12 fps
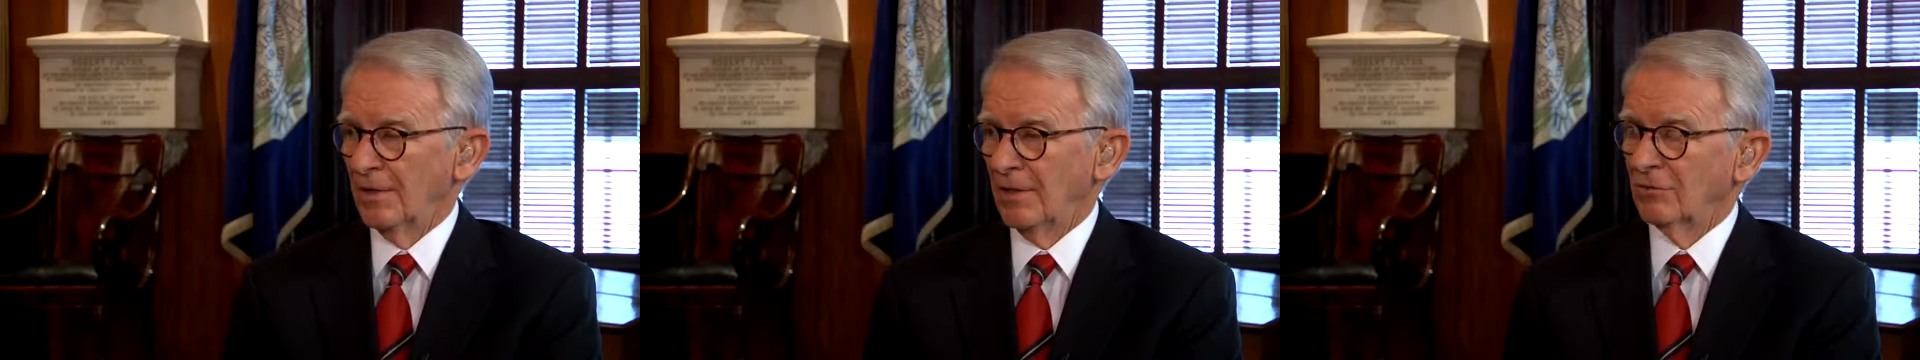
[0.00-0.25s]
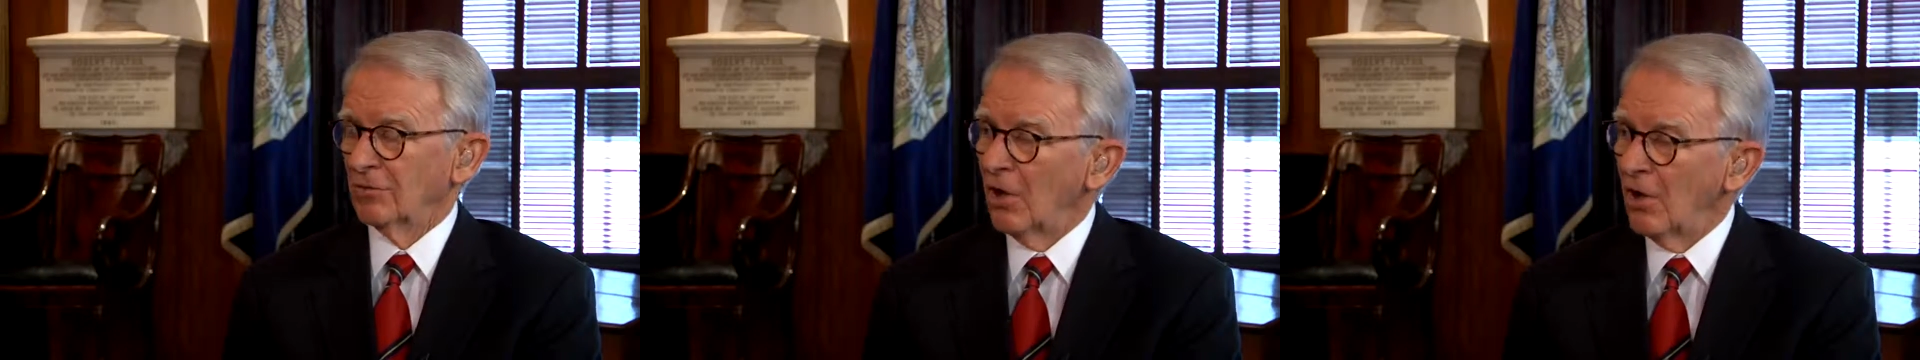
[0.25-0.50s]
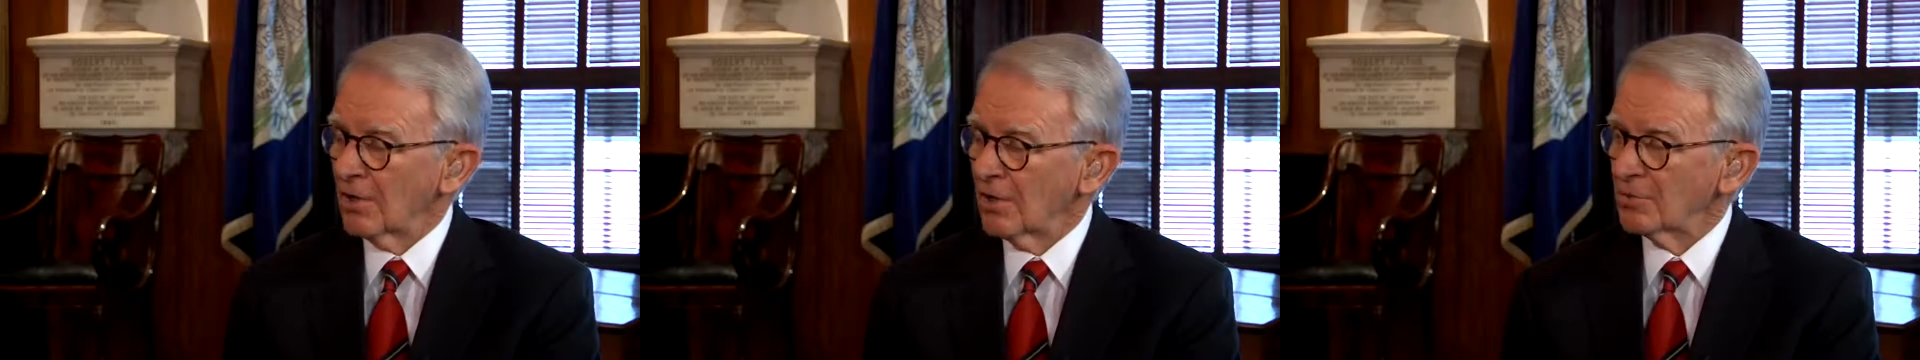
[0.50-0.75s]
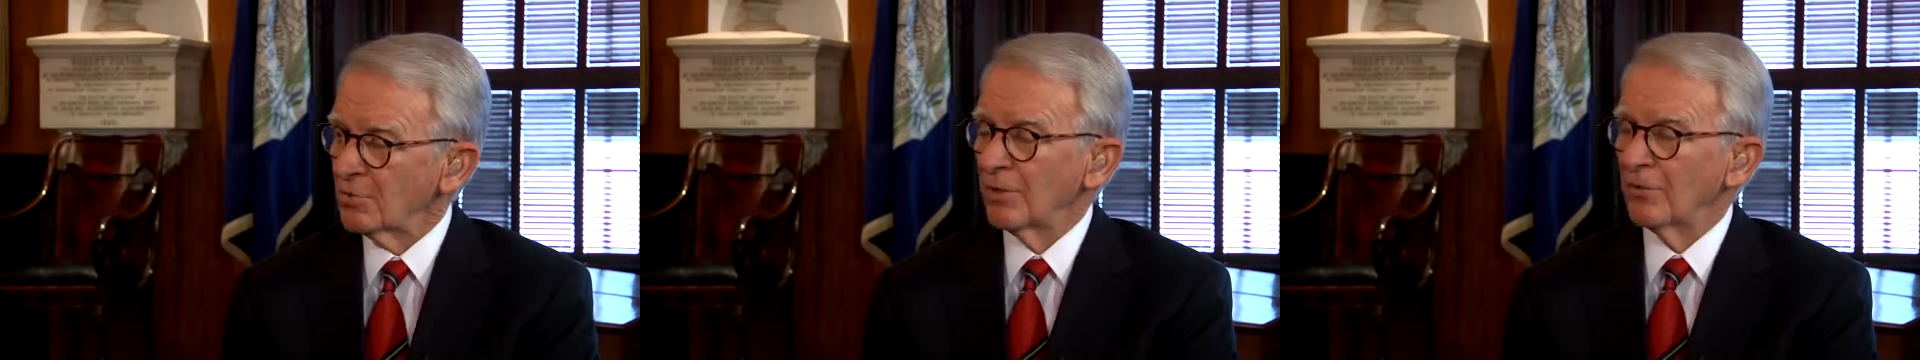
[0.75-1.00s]
as long
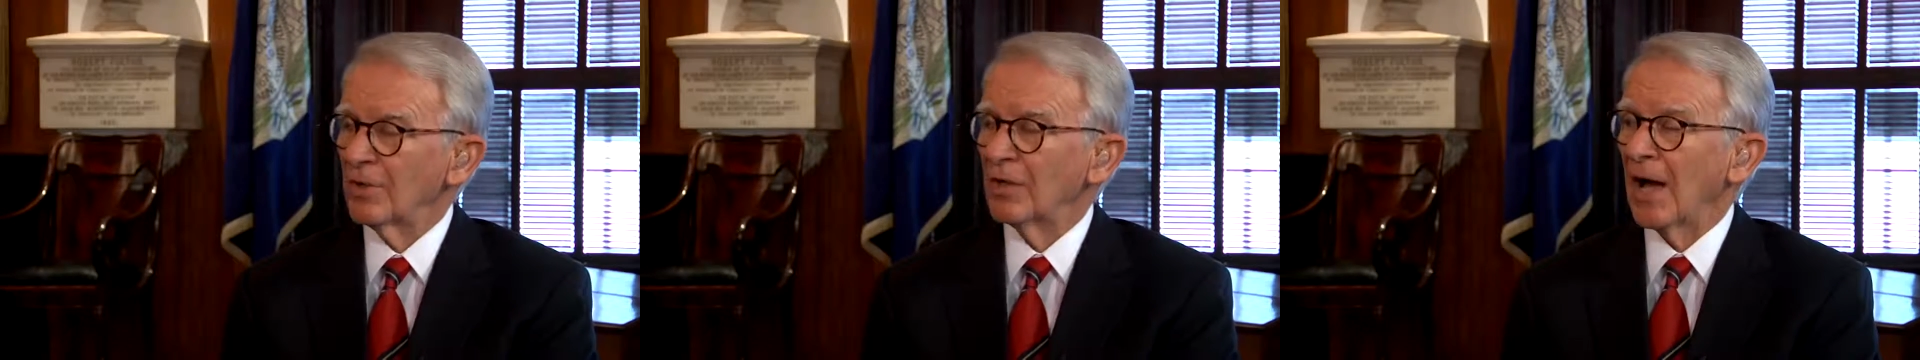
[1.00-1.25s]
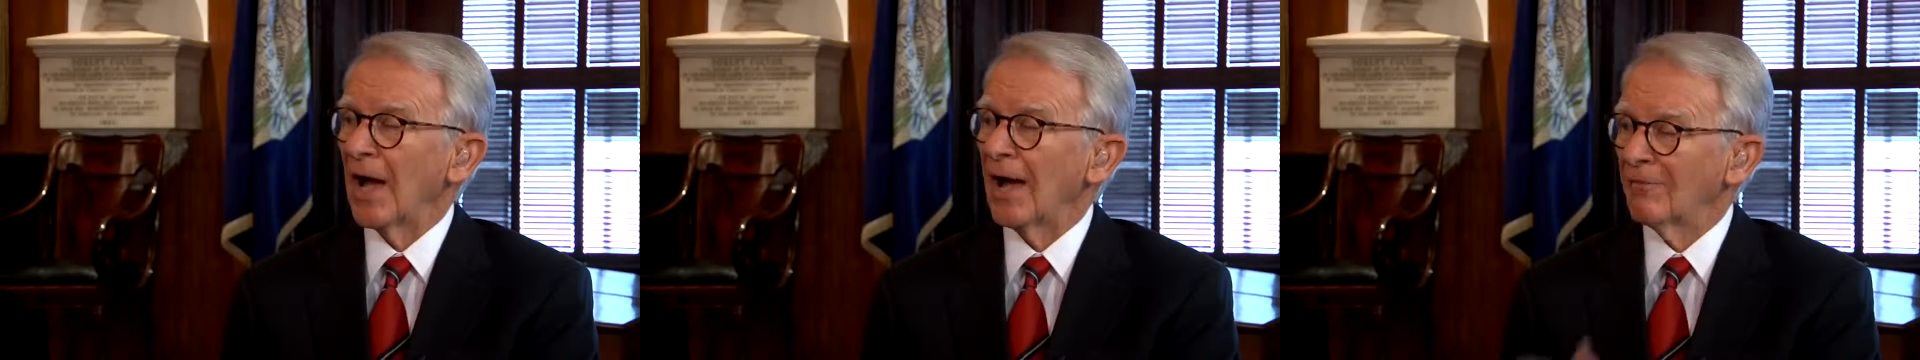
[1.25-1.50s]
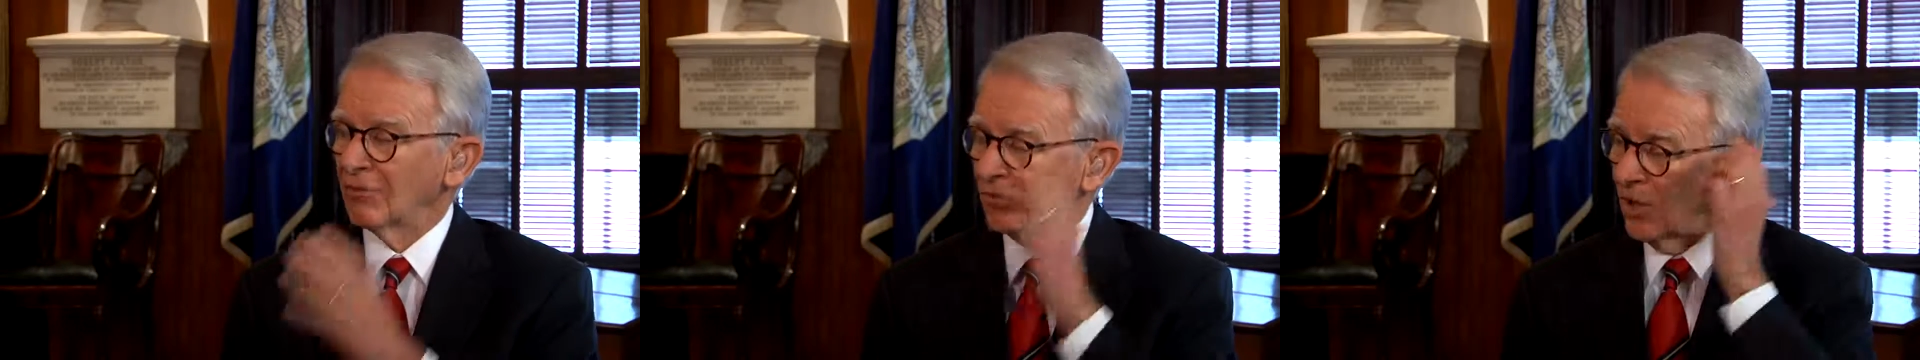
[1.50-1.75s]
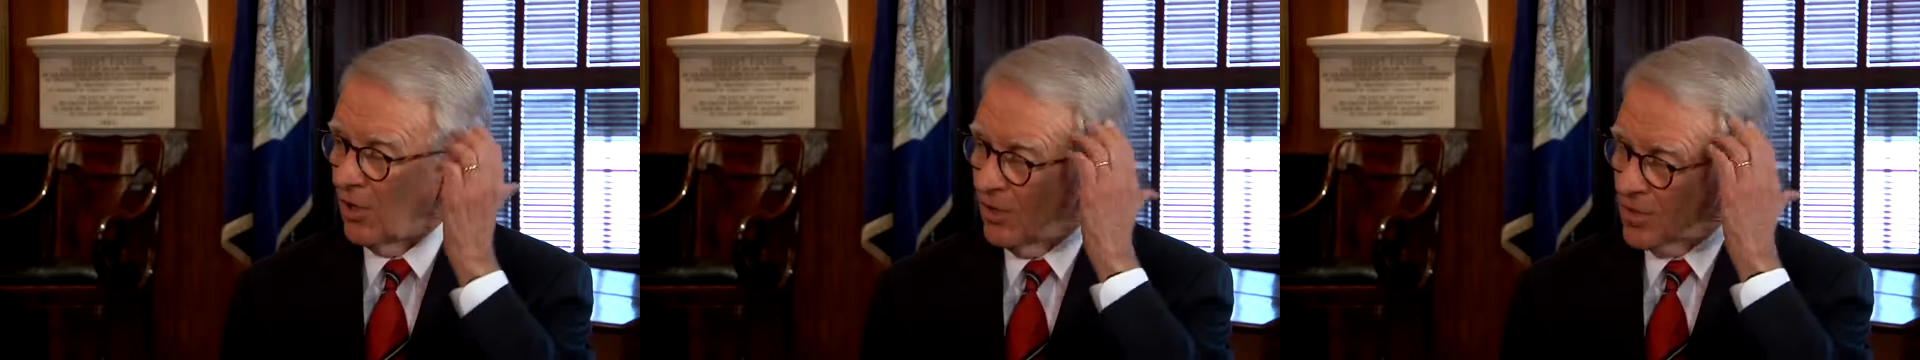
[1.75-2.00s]
as we're alive, as
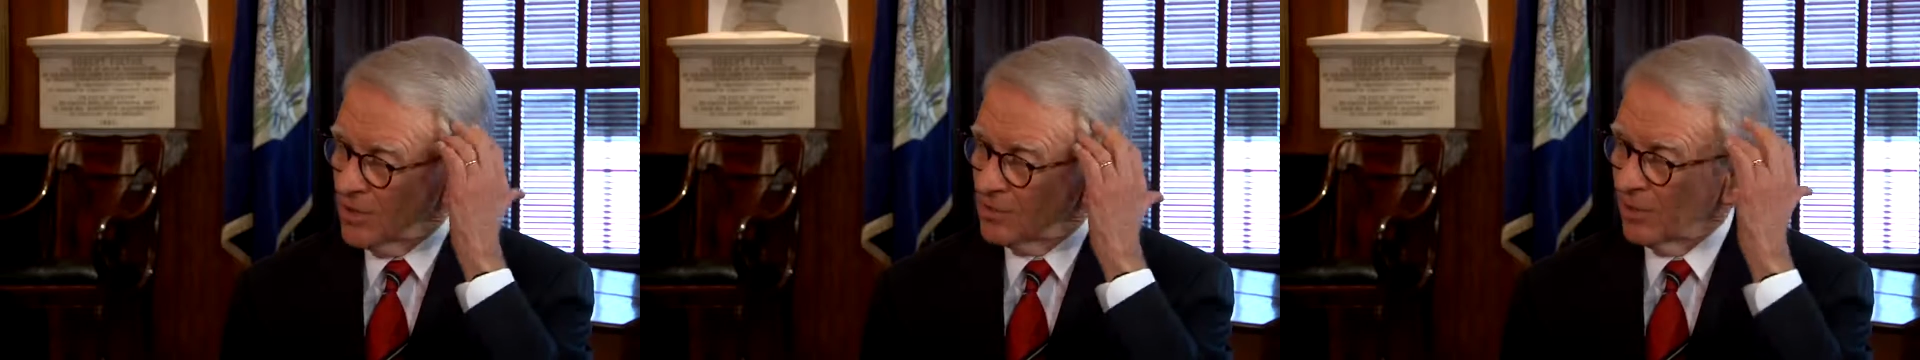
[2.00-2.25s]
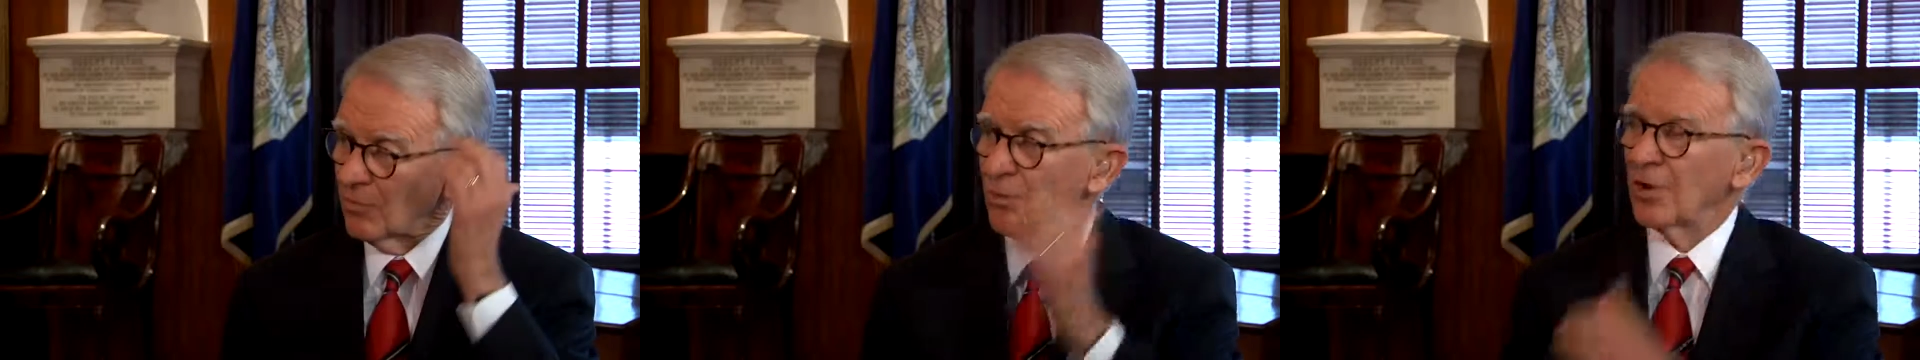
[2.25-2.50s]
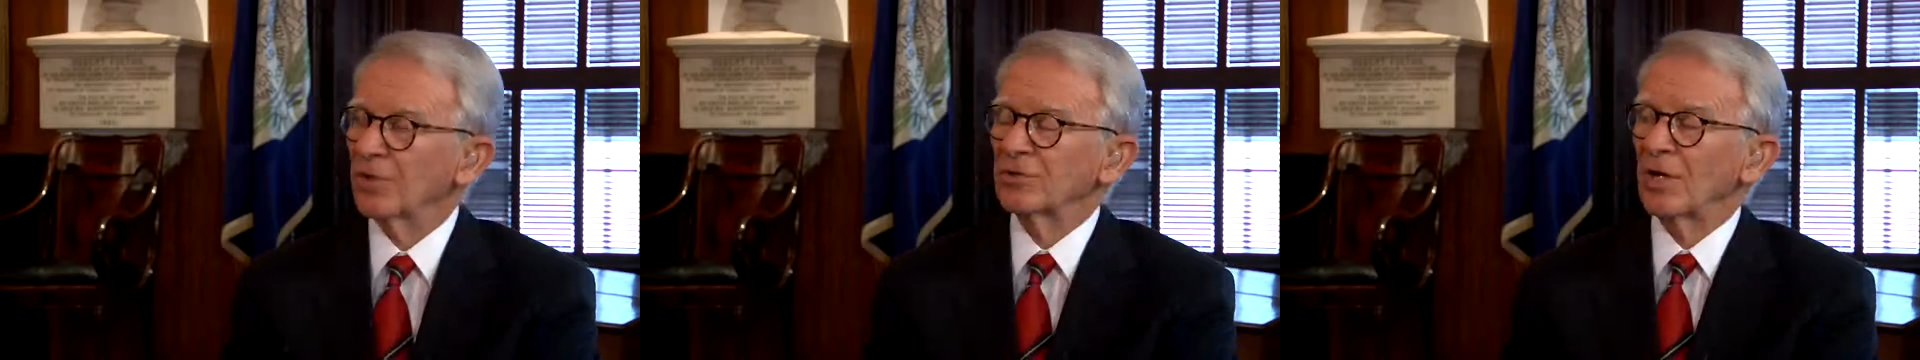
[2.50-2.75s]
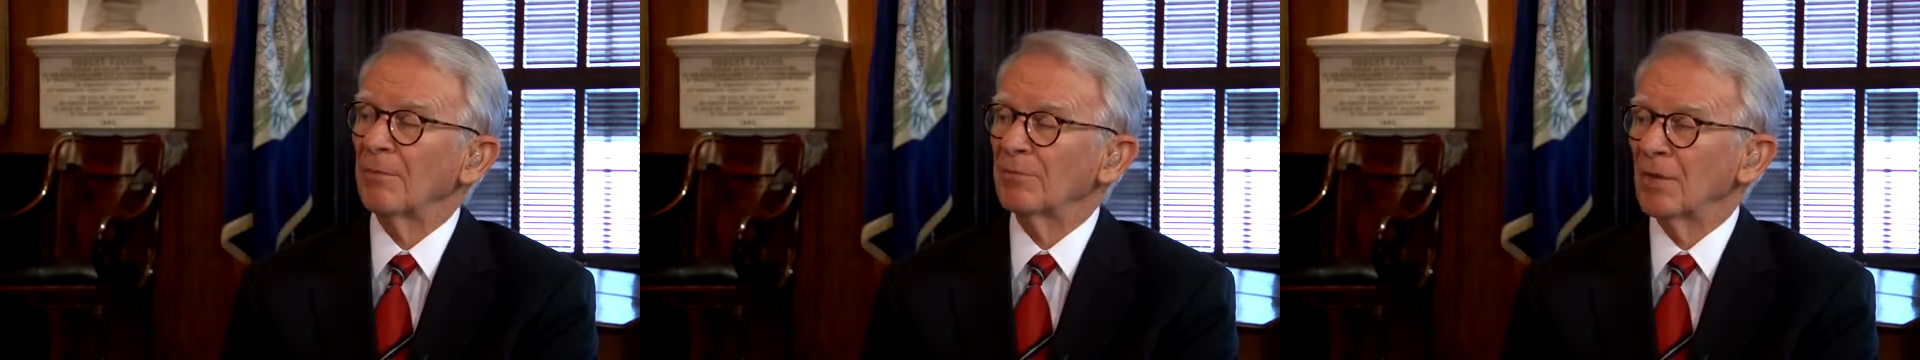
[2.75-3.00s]
long as it
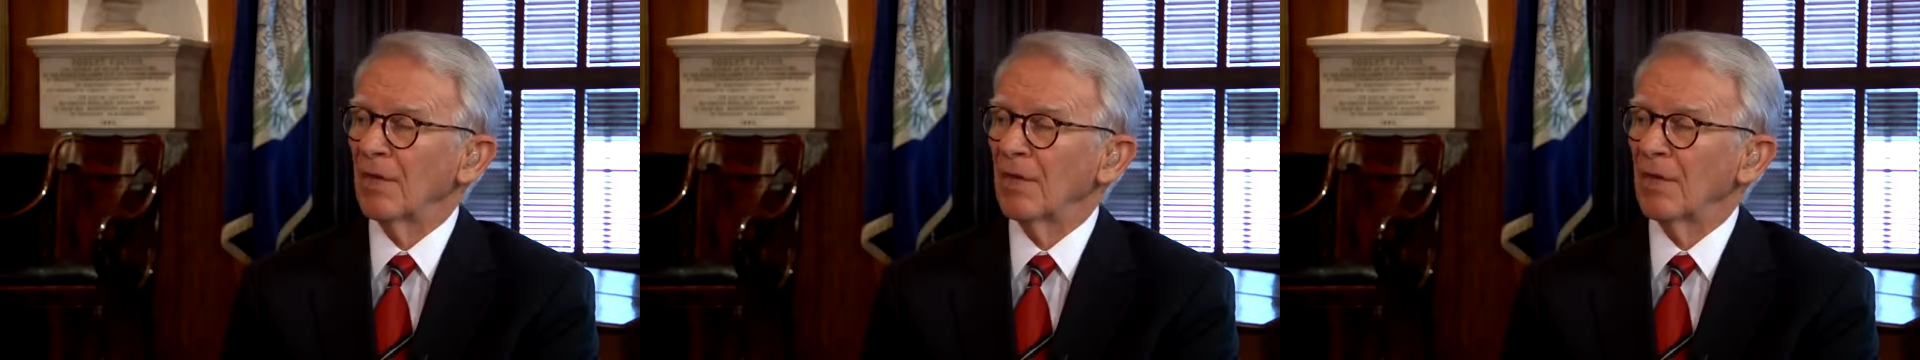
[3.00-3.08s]
works up